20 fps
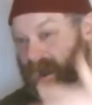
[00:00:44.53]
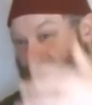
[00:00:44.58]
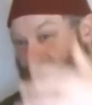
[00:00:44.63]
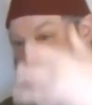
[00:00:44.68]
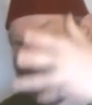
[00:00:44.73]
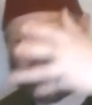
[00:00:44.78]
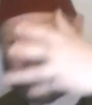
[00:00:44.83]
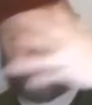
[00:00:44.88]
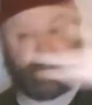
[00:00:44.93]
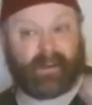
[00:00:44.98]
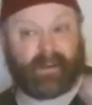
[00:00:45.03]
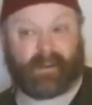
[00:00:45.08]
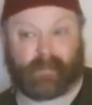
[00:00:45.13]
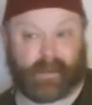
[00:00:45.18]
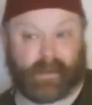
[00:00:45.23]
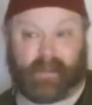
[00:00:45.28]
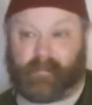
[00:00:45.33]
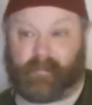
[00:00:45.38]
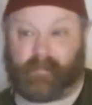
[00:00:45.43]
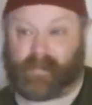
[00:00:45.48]
and if you don't know
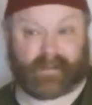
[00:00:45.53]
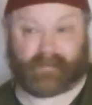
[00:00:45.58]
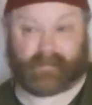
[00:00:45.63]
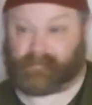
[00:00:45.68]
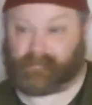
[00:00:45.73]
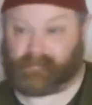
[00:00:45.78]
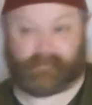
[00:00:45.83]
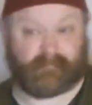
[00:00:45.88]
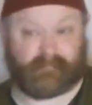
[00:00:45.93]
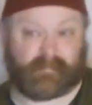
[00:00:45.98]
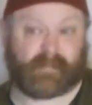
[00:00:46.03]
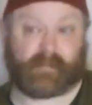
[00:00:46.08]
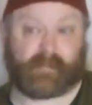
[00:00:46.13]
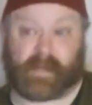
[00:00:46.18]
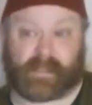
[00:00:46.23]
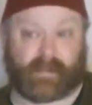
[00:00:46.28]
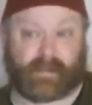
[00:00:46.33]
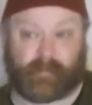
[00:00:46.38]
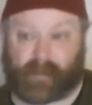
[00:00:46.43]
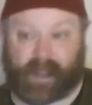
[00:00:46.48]
what humour is, you can speak
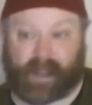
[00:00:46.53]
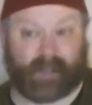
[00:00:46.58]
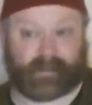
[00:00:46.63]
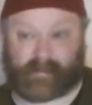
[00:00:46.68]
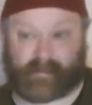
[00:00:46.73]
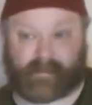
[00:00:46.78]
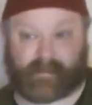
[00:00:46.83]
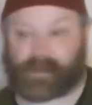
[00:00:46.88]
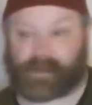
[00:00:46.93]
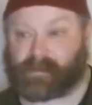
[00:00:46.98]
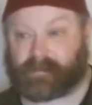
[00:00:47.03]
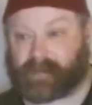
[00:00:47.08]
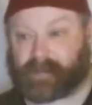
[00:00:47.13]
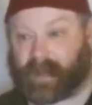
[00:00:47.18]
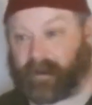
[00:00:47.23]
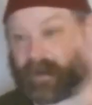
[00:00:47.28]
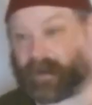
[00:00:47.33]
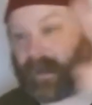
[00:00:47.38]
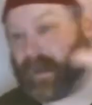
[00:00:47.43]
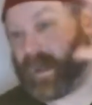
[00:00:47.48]
to somebody else, the physician will
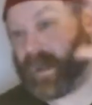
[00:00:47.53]
tell you.